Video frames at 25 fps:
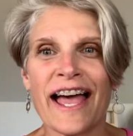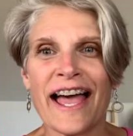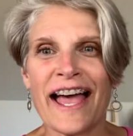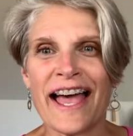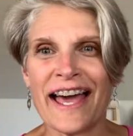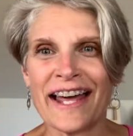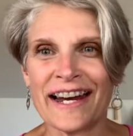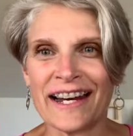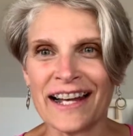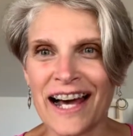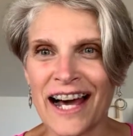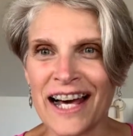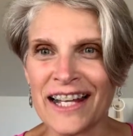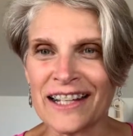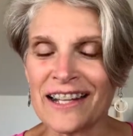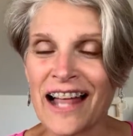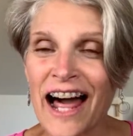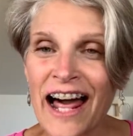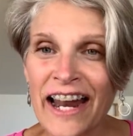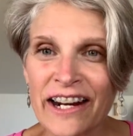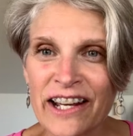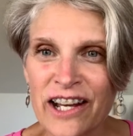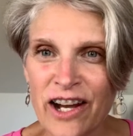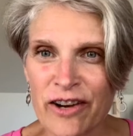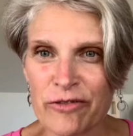and a
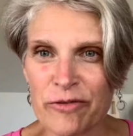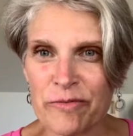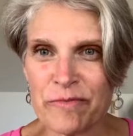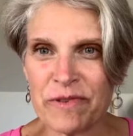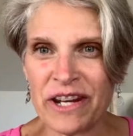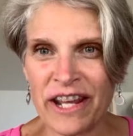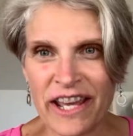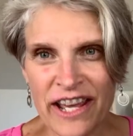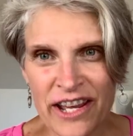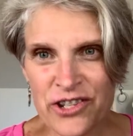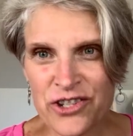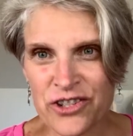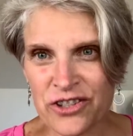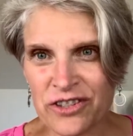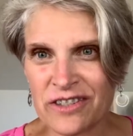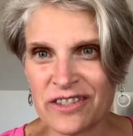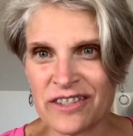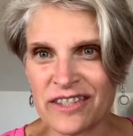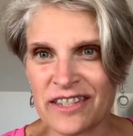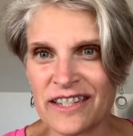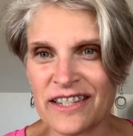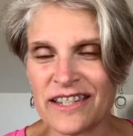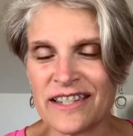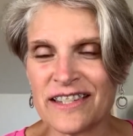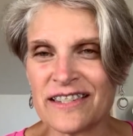lot of government
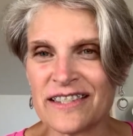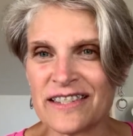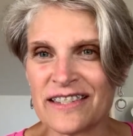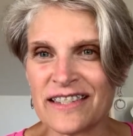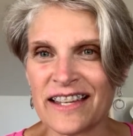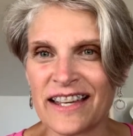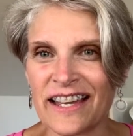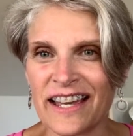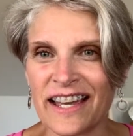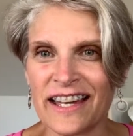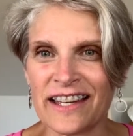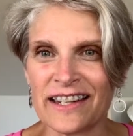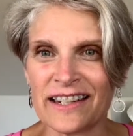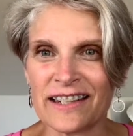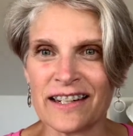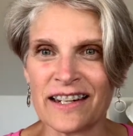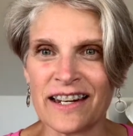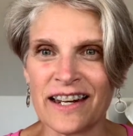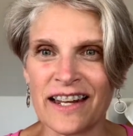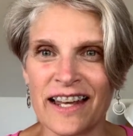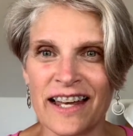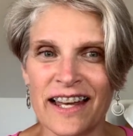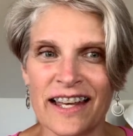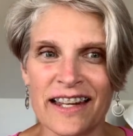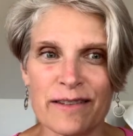agencies
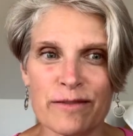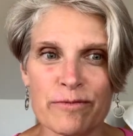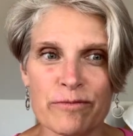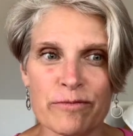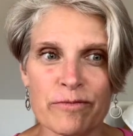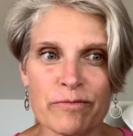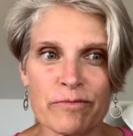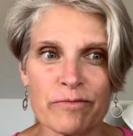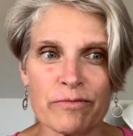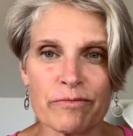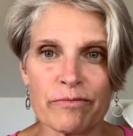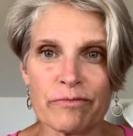and